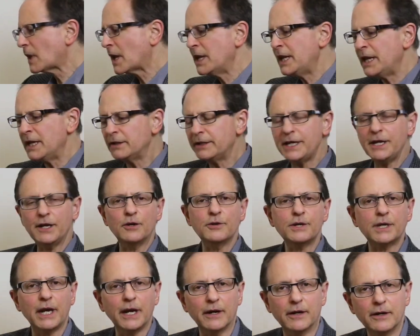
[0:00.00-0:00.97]

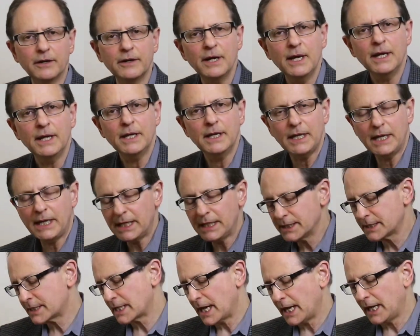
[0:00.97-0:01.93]
Heliocare
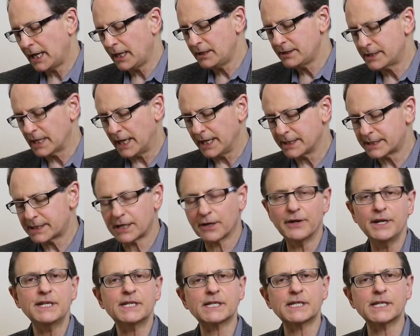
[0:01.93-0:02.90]
is a
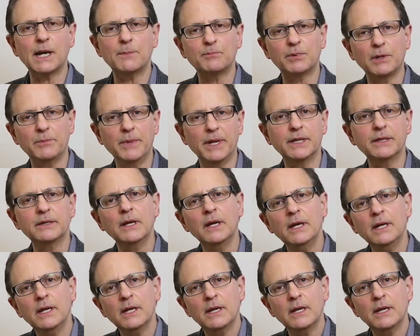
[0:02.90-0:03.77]
dietary supplement.